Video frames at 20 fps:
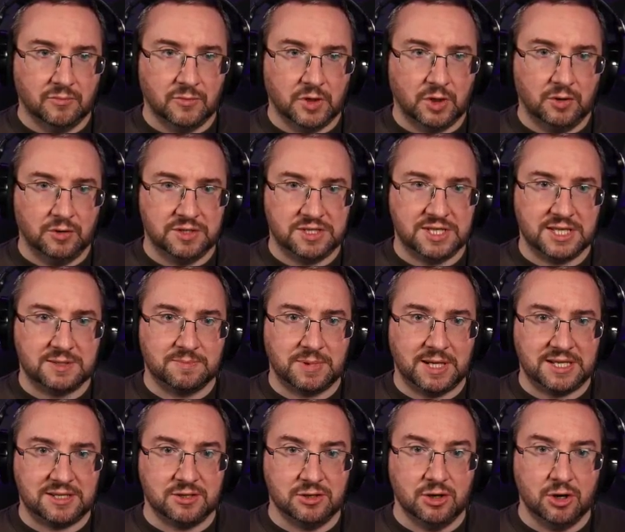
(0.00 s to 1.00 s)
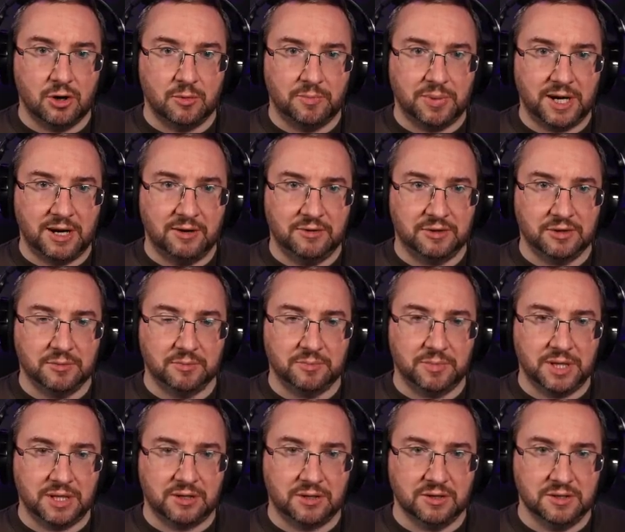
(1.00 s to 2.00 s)
Or is this place not powered up
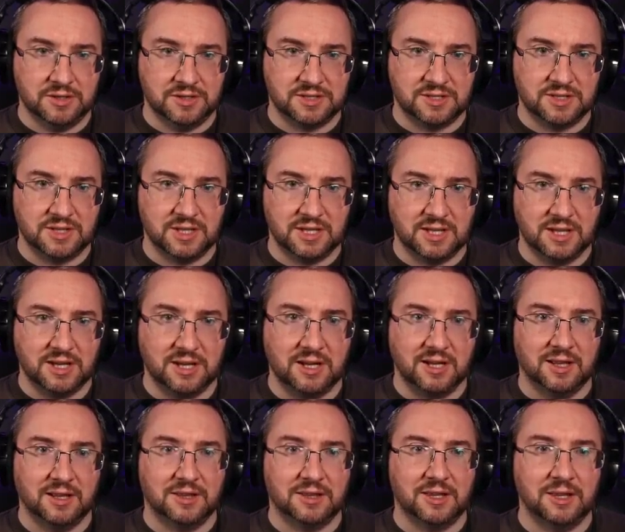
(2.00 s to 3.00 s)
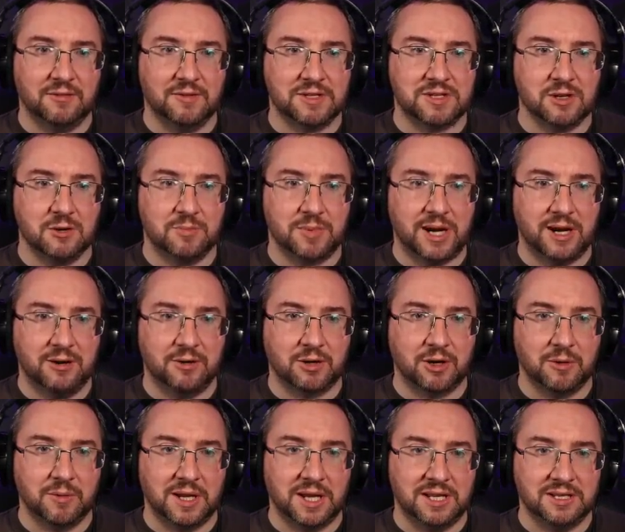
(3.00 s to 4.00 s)
because the there is no power
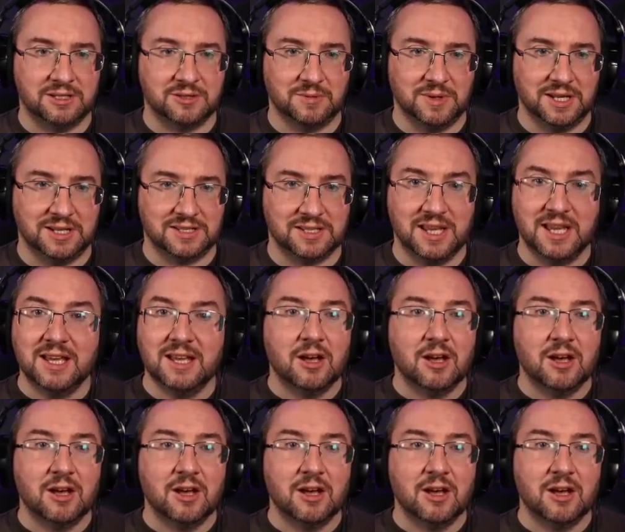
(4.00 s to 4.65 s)
going into it?